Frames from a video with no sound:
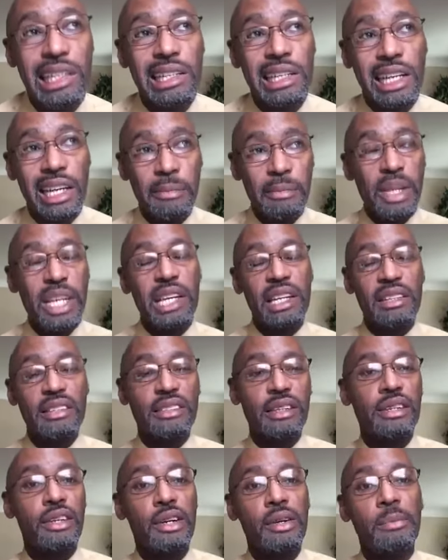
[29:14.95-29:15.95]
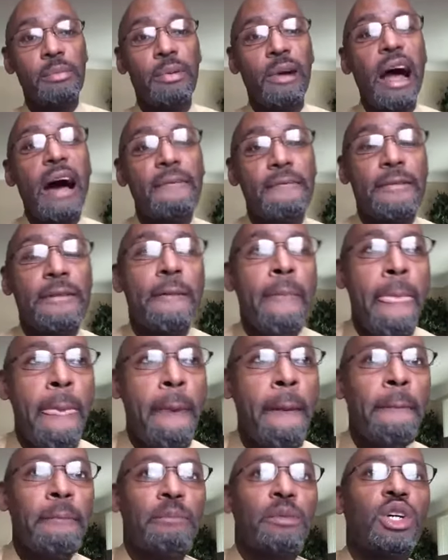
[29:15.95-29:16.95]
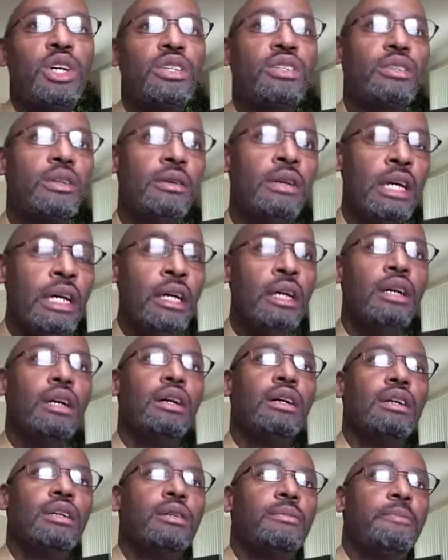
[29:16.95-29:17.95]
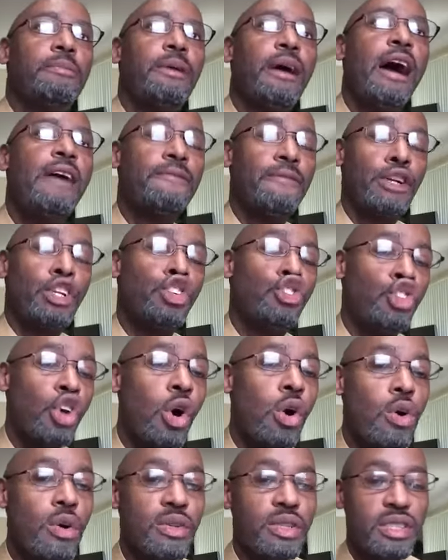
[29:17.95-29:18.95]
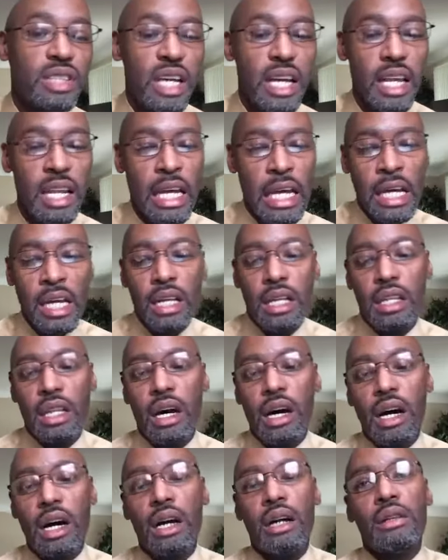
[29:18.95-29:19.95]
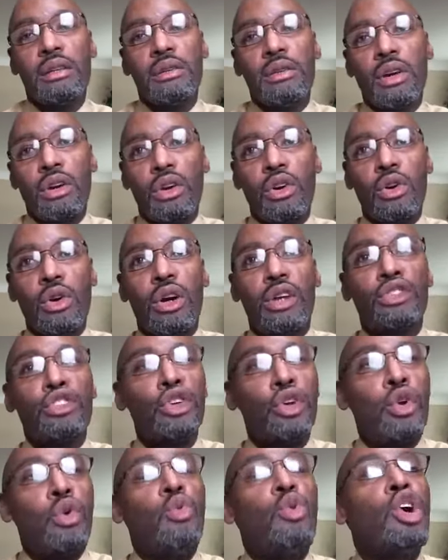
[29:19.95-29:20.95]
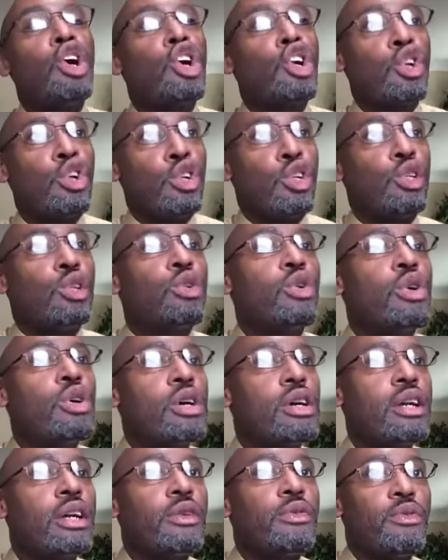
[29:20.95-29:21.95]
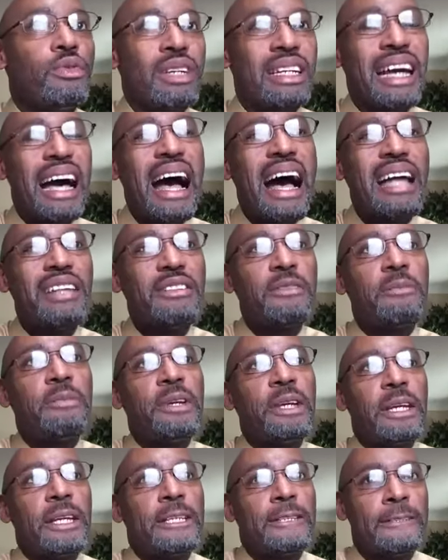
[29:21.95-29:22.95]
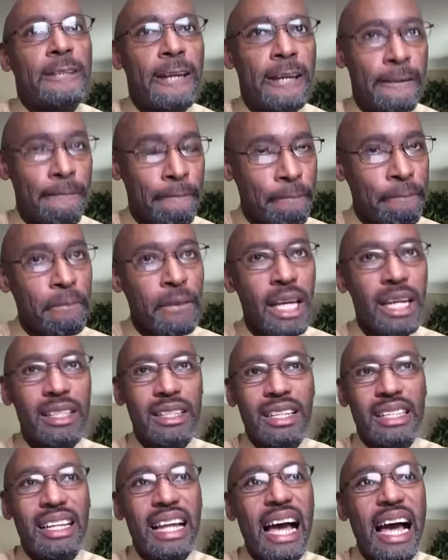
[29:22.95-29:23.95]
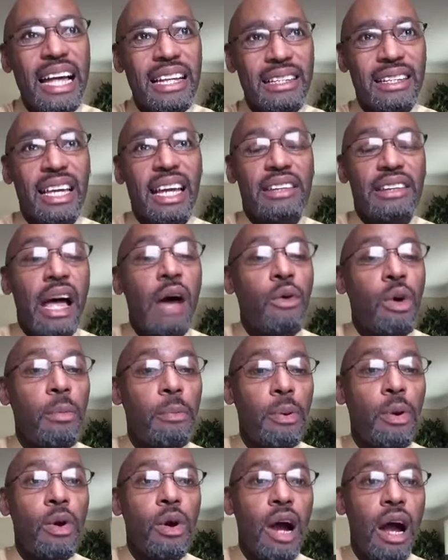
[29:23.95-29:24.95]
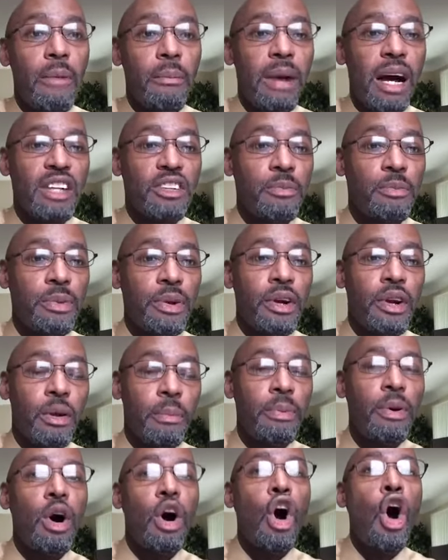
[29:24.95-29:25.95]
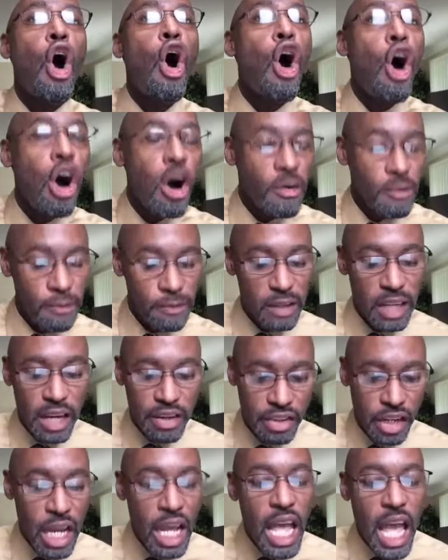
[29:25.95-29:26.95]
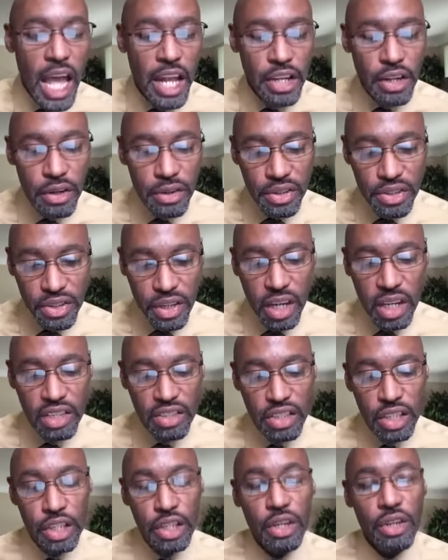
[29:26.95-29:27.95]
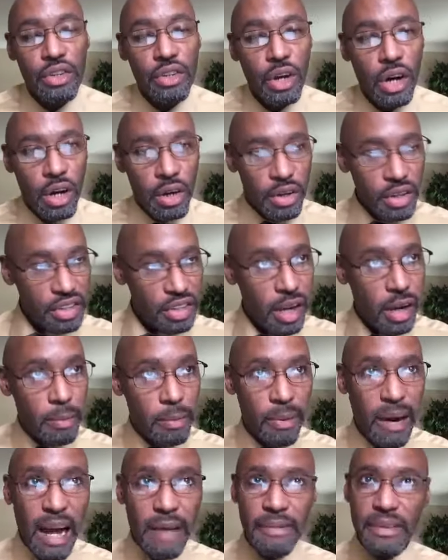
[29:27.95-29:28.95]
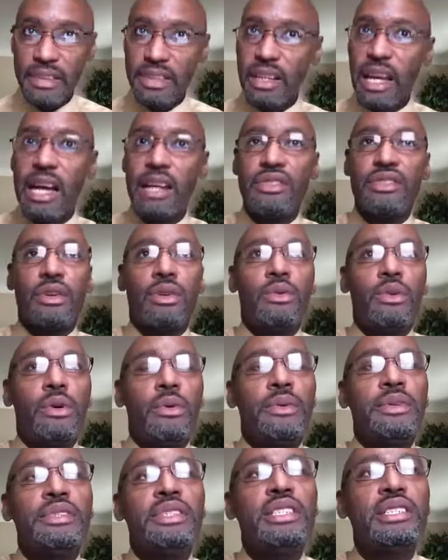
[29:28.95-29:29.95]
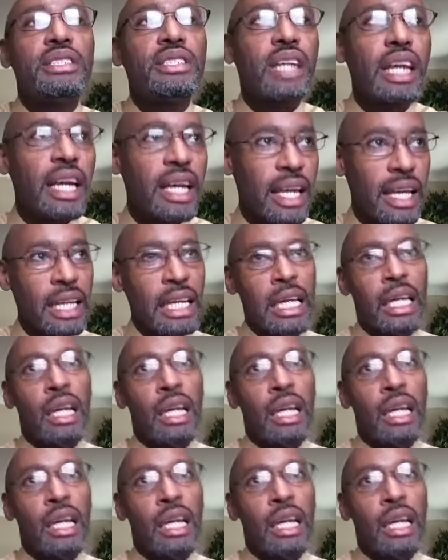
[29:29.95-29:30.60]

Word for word: can be considered a prophet. Because the, uh, the prophet Joel said, uh, according to the word of the Lord, this is God speaking, saying, In the last days I will pour out my spirit upon all flesh, and your sons and your daughters shall prophesy. So what was he saying?